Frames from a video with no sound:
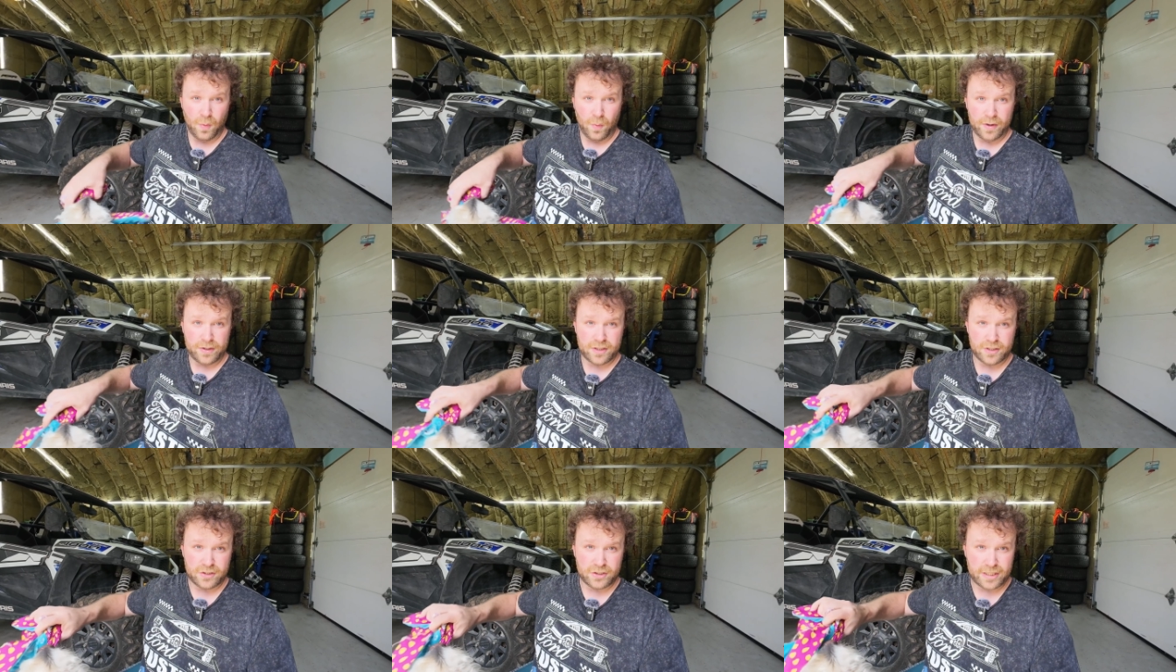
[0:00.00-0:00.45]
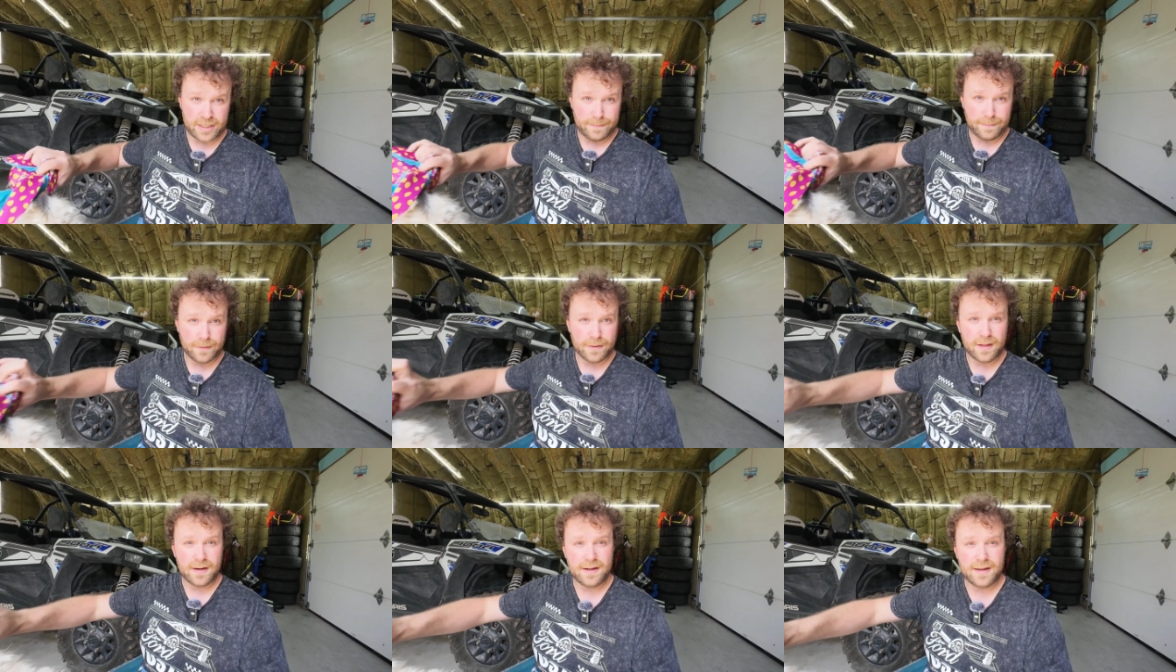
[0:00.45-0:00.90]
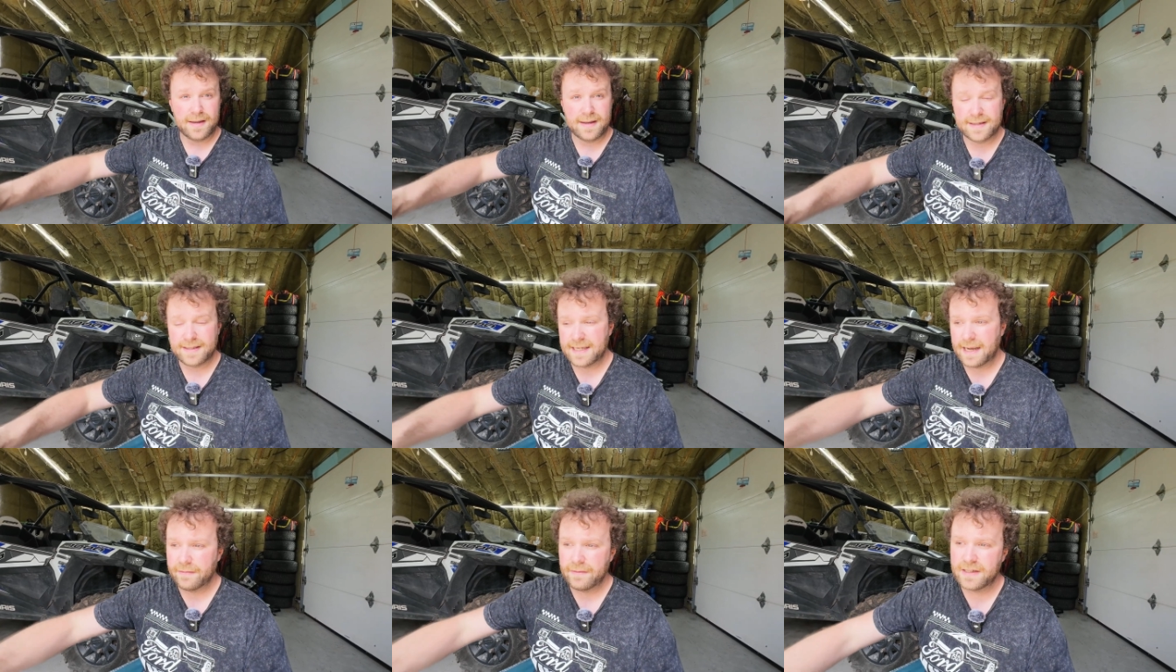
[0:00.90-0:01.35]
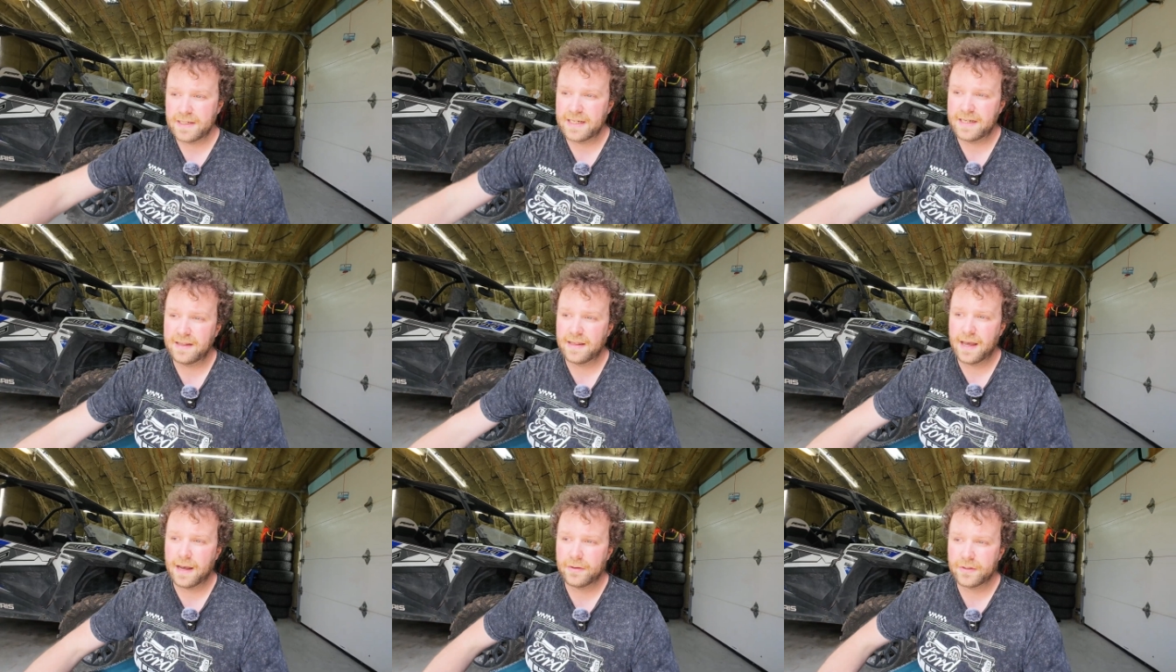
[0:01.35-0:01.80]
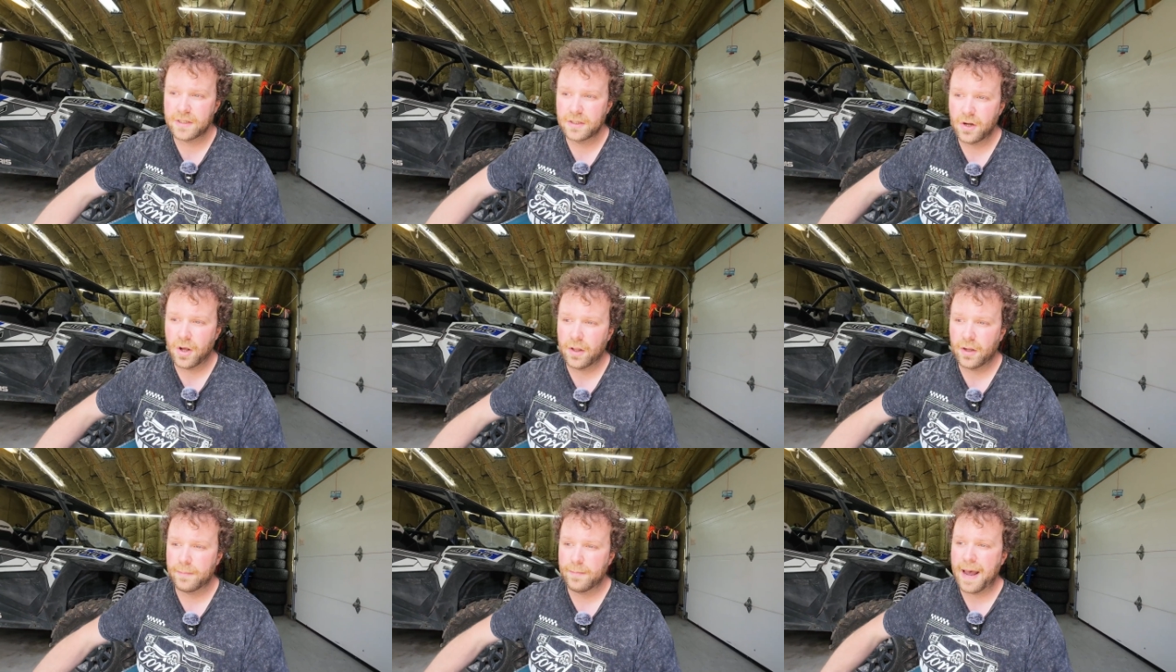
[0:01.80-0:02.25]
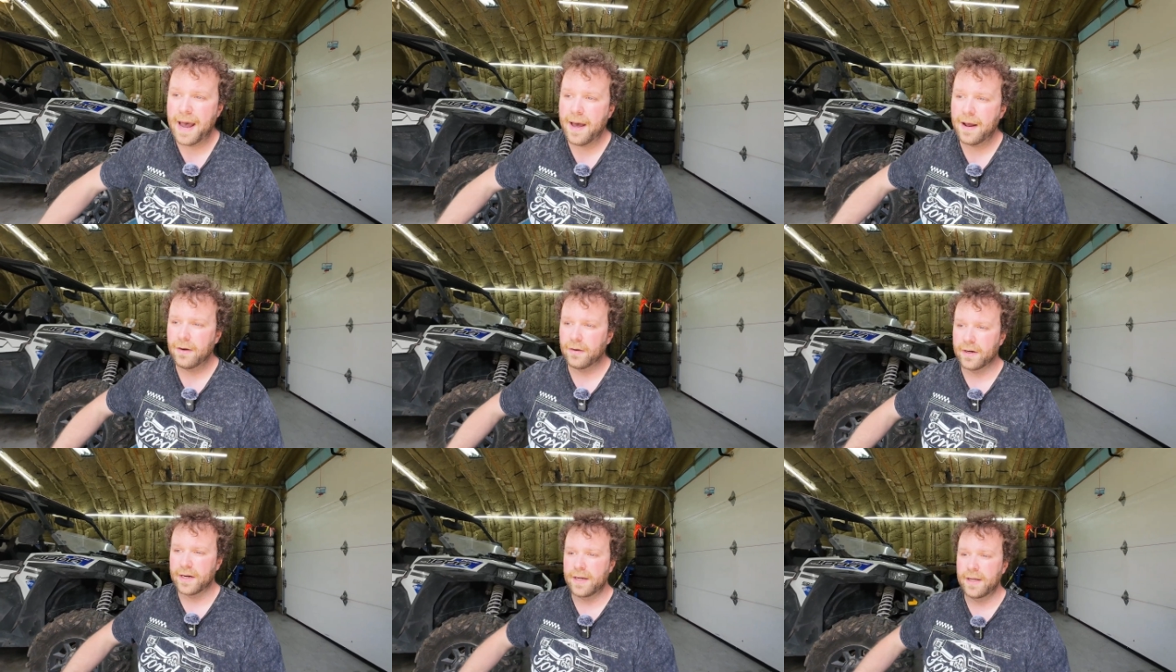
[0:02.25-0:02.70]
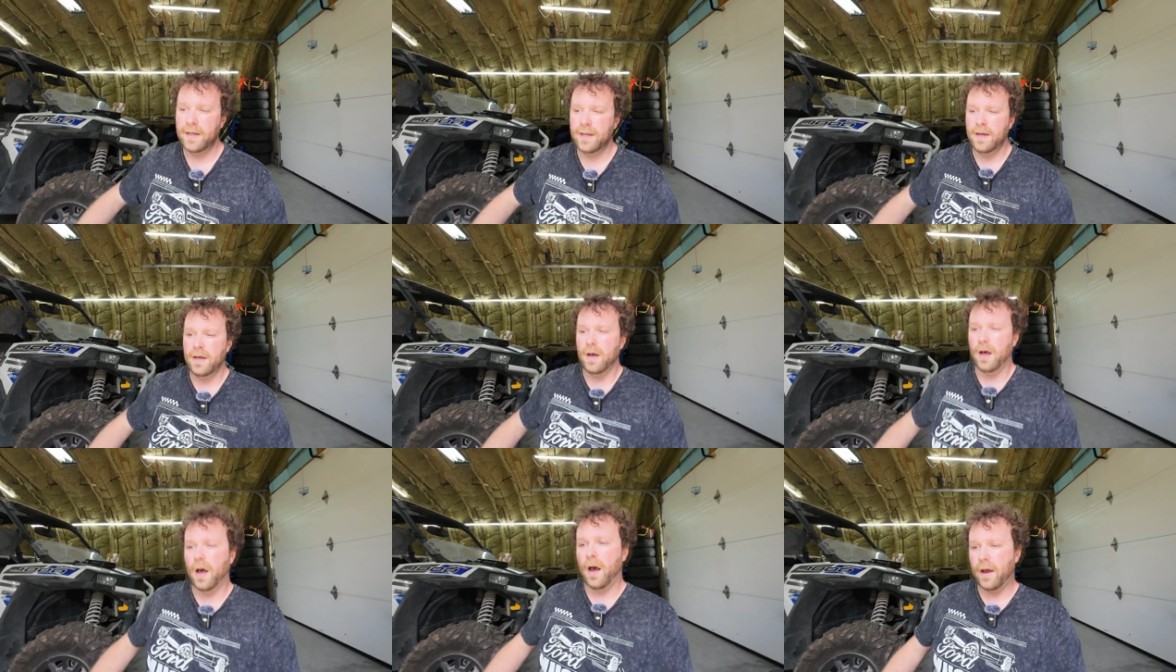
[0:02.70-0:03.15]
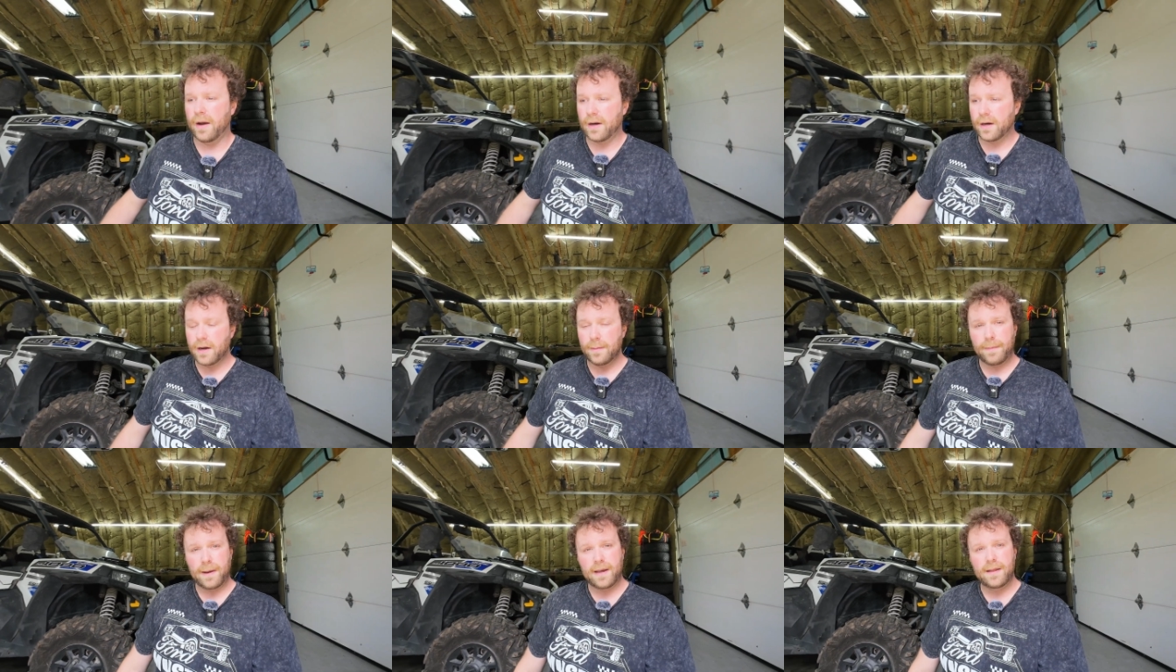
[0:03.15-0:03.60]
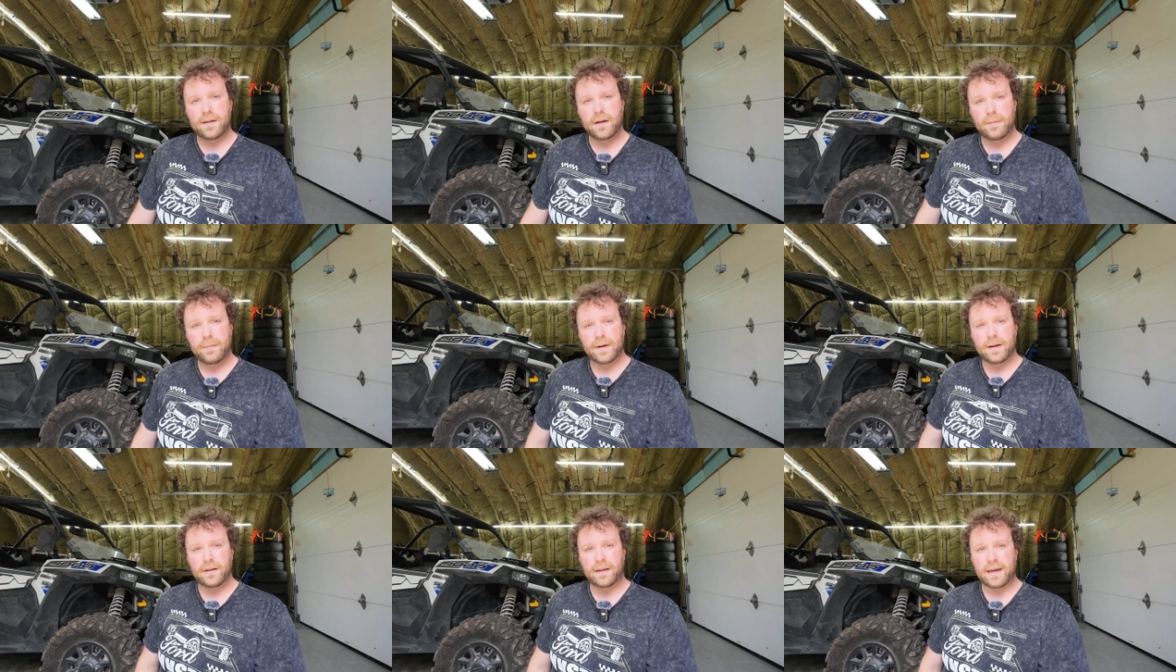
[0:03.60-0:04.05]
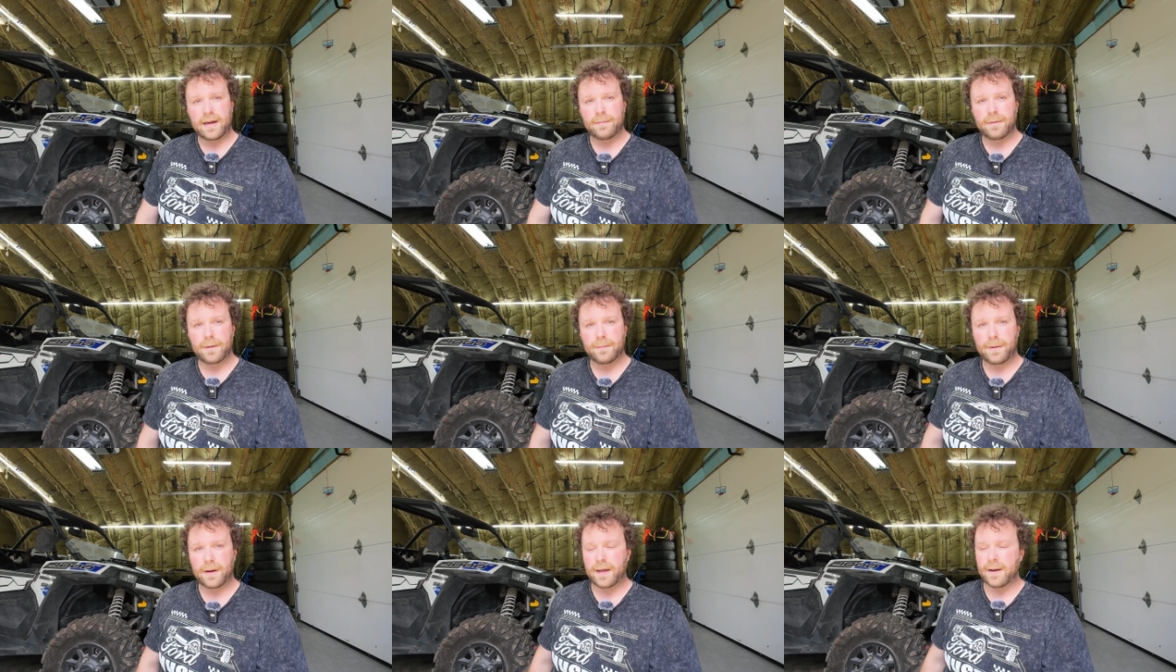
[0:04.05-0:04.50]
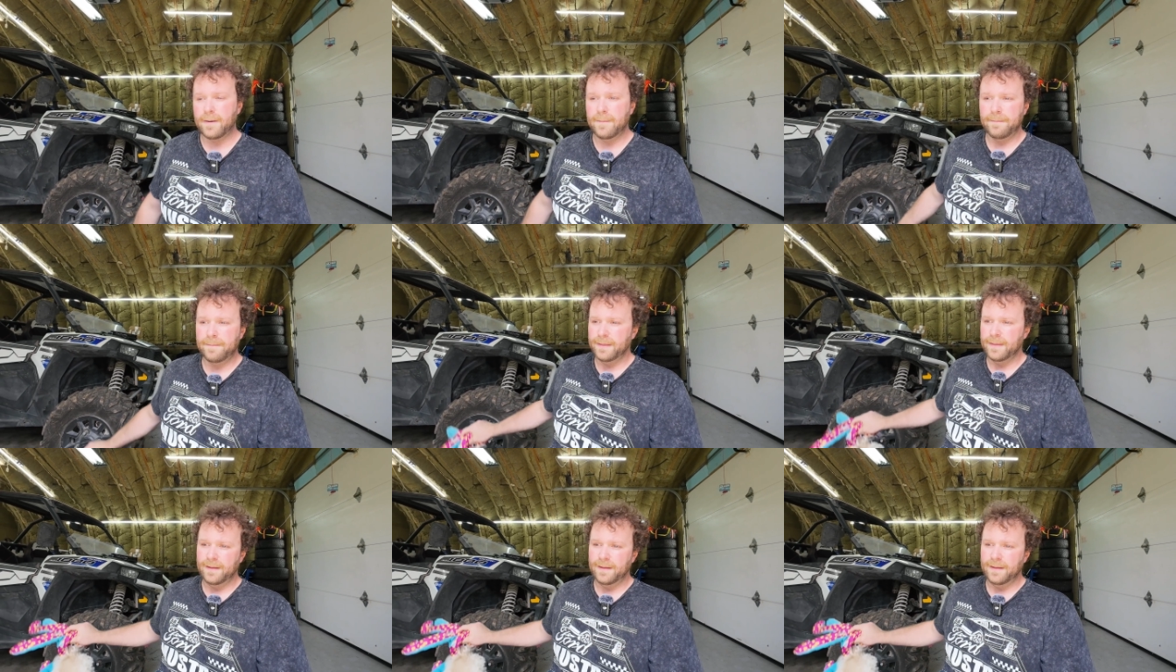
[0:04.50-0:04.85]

which is cheaper than a $17,000 battery. Uh, you're going to pay a little bit of labor, but